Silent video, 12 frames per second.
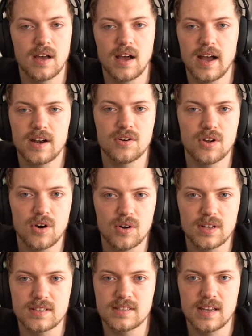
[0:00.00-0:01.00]
I don't know,
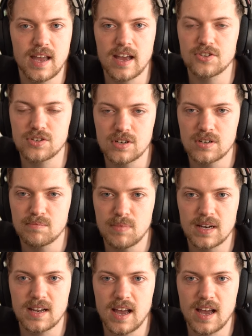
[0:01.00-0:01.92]
let's say Azure, but